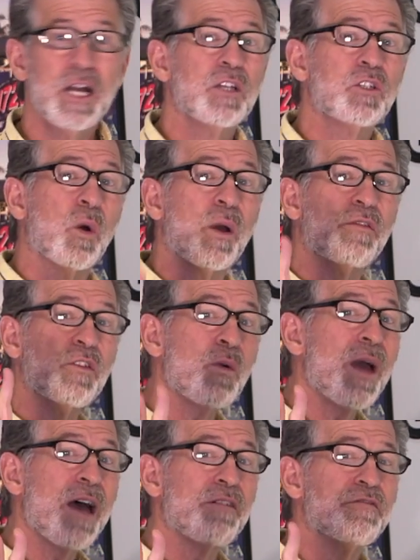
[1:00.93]
So if you
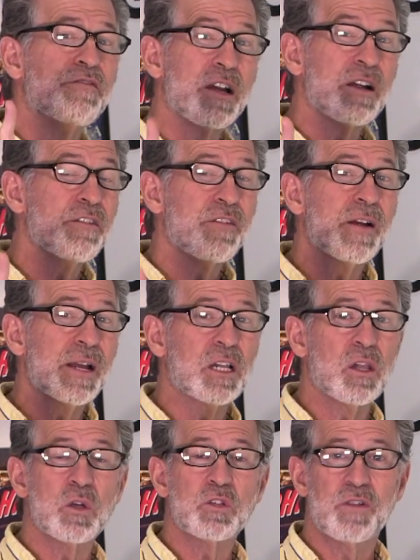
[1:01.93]
have very, very
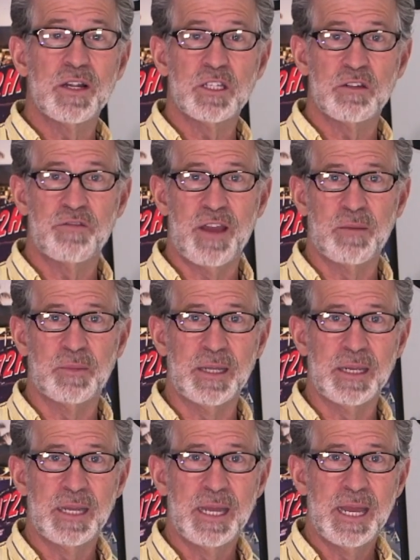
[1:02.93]
close friends and family